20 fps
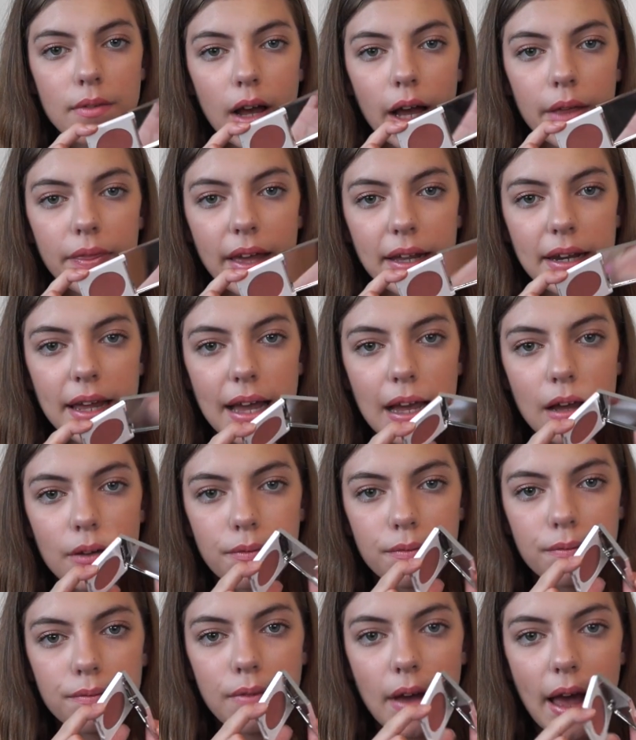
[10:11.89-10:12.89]
I then
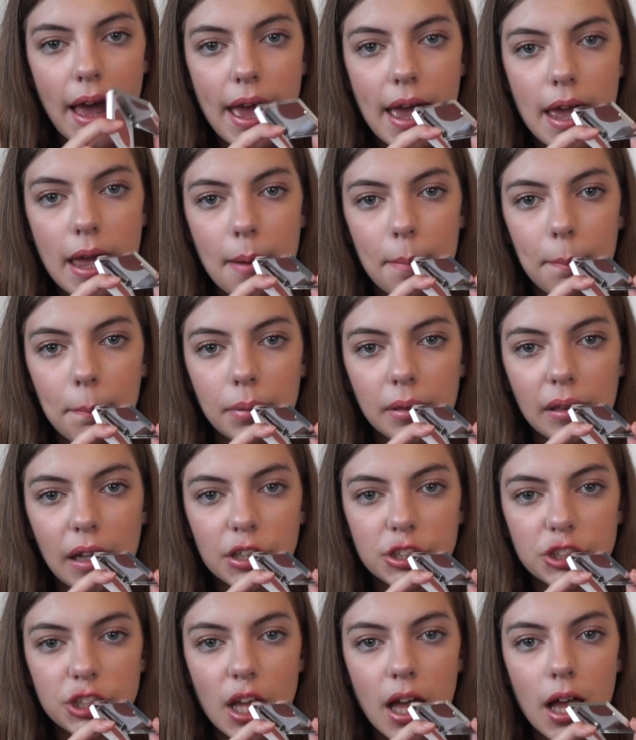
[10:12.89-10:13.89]
have a
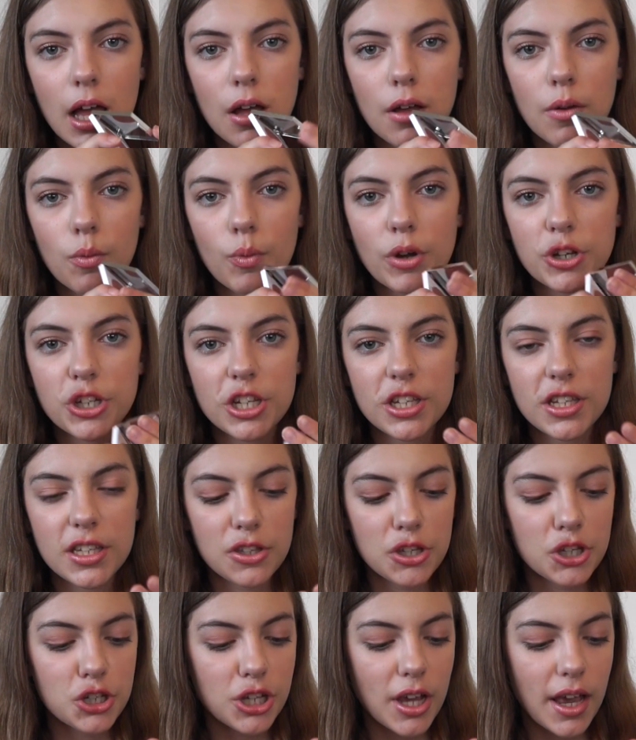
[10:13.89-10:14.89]
blusher, which is
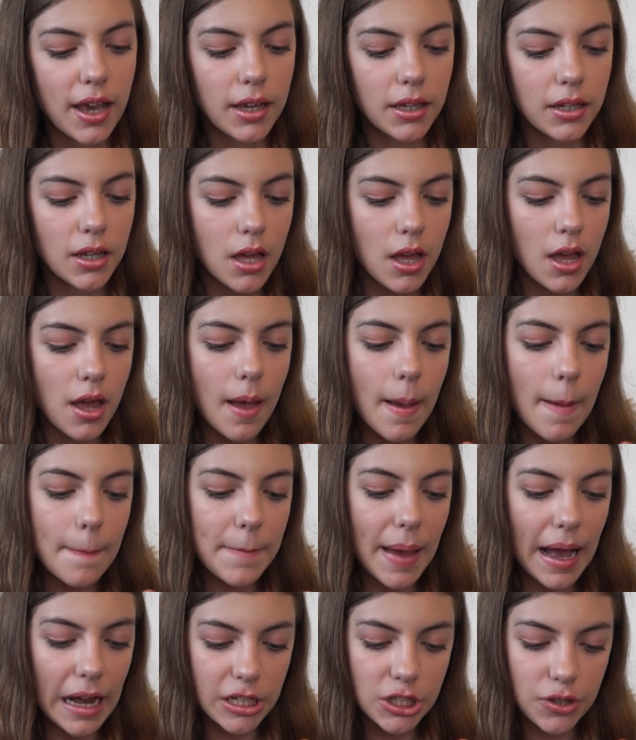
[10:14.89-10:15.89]
in the shade
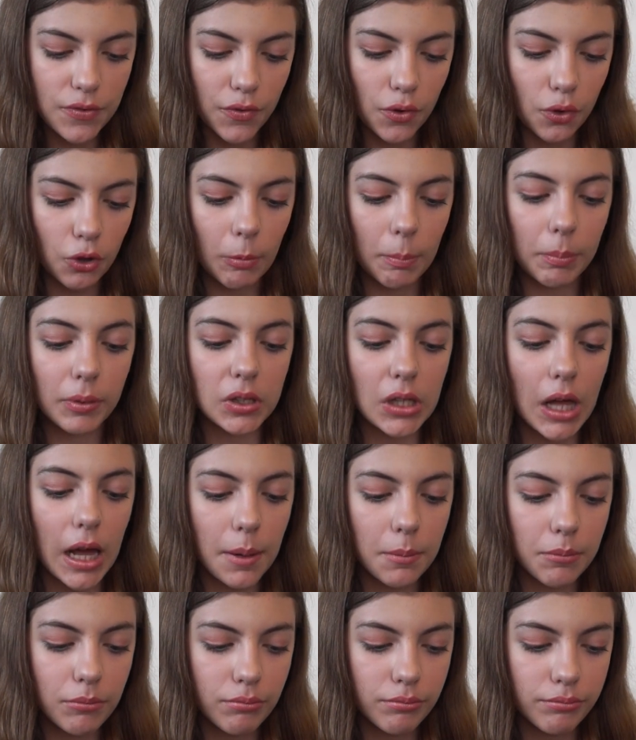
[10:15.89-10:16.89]
Bashful
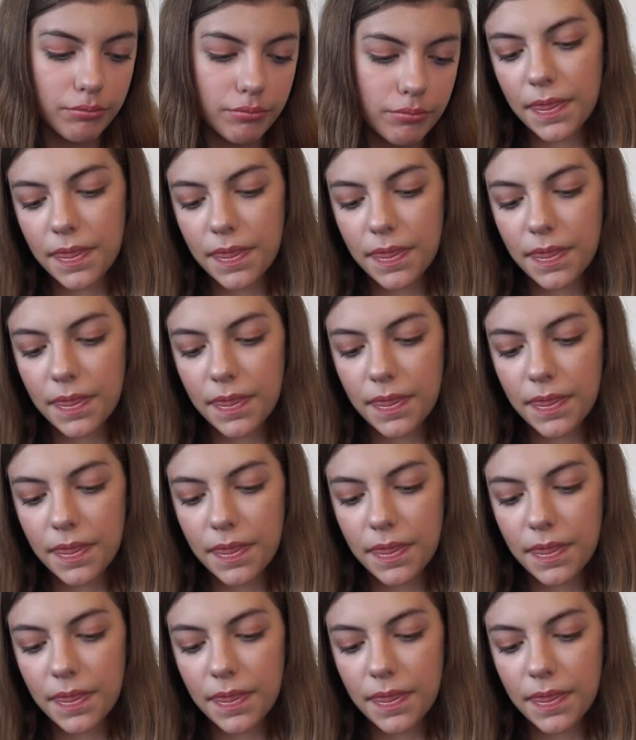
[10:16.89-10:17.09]
Plum.